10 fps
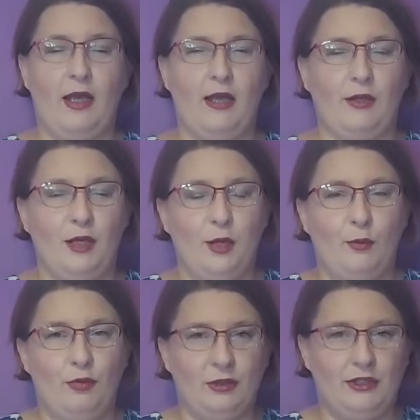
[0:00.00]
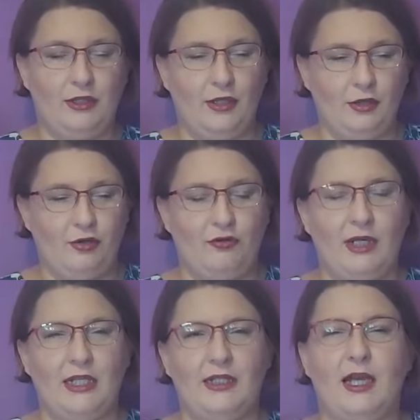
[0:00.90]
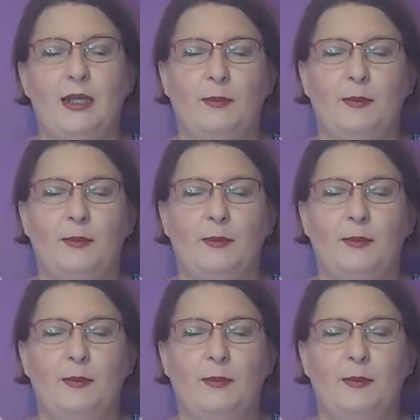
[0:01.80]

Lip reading: I put it straight. I